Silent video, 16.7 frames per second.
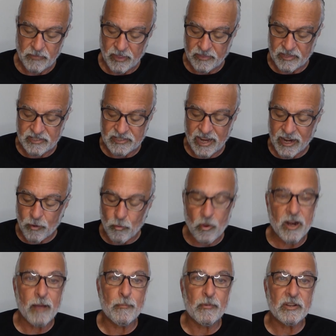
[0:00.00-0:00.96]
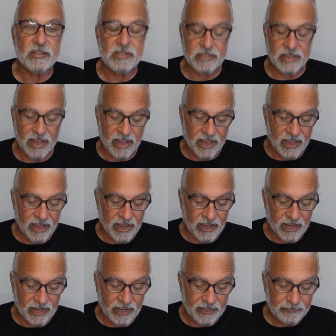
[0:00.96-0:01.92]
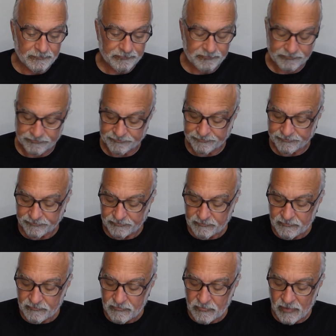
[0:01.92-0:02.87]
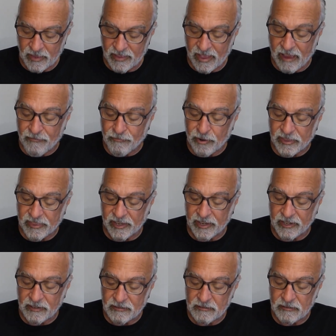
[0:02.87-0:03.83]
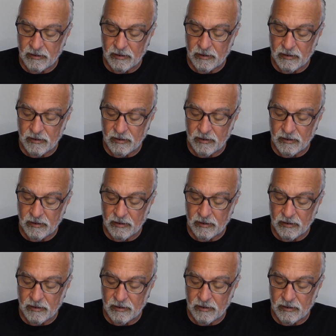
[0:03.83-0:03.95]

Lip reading: And the second one I'm going to say everything.